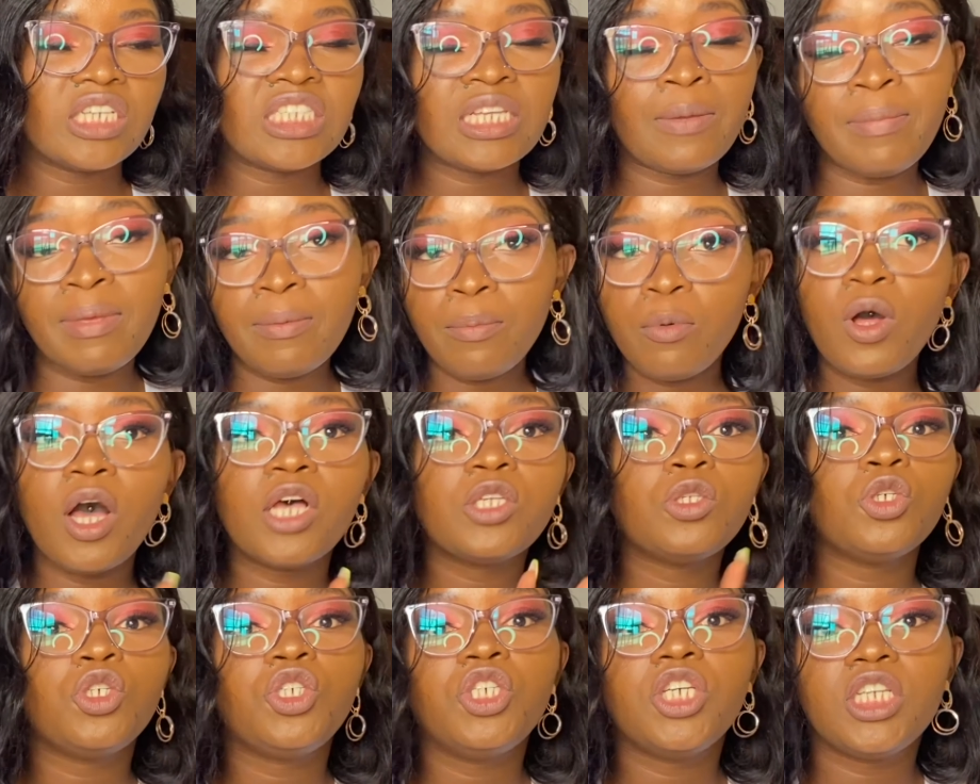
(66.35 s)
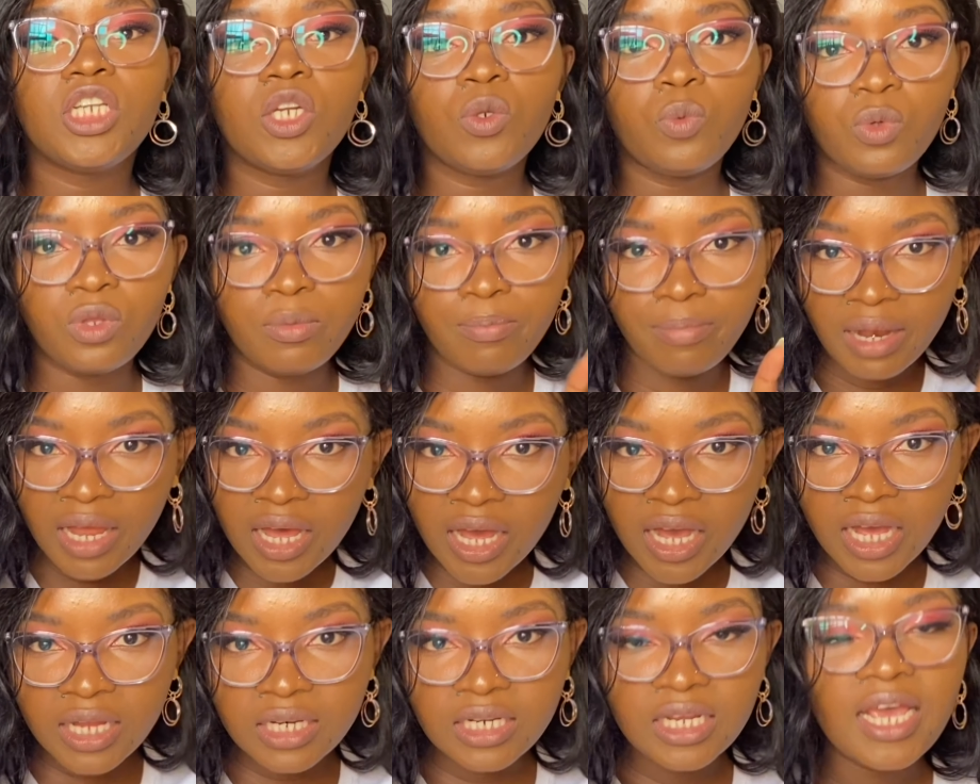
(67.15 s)
Some people associate it with
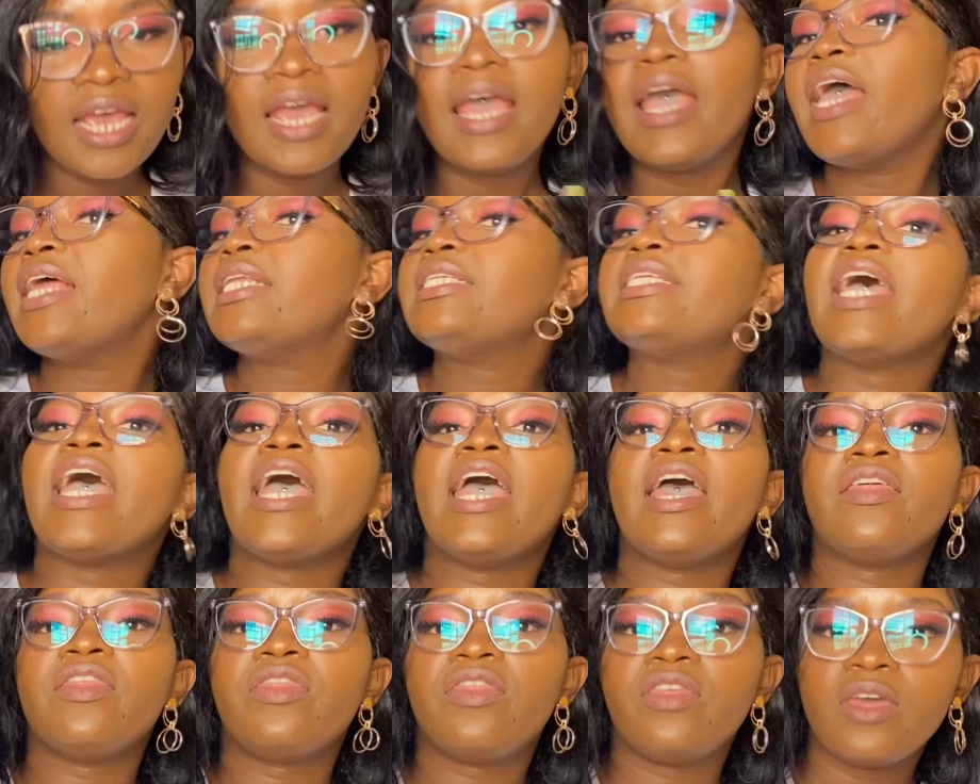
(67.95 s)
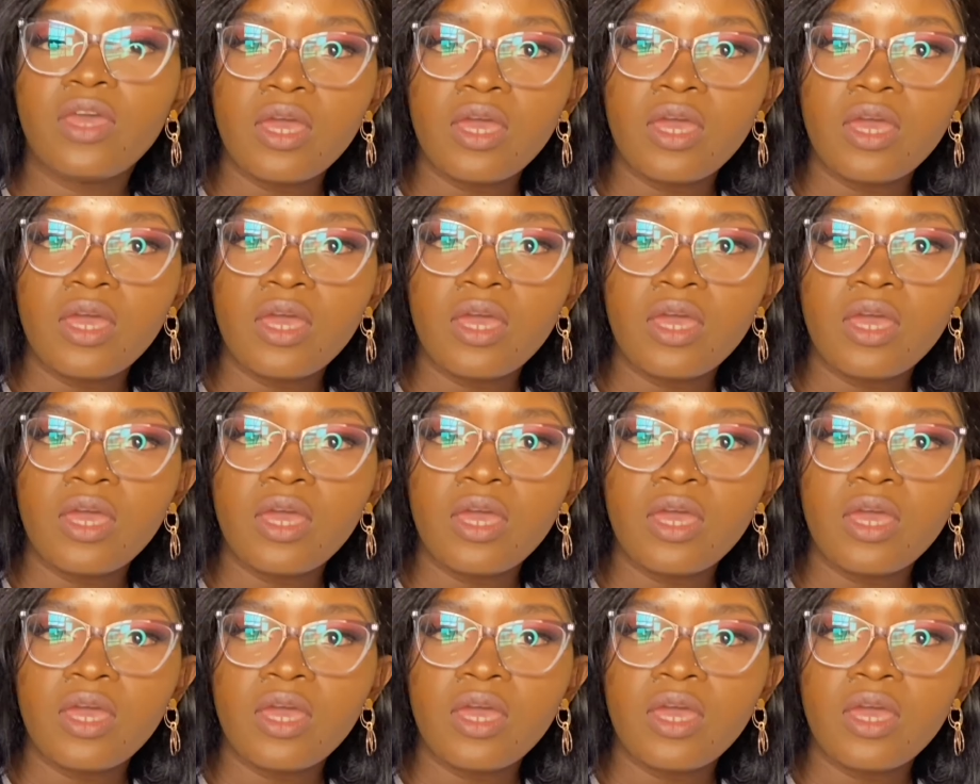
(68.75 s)
blood and death.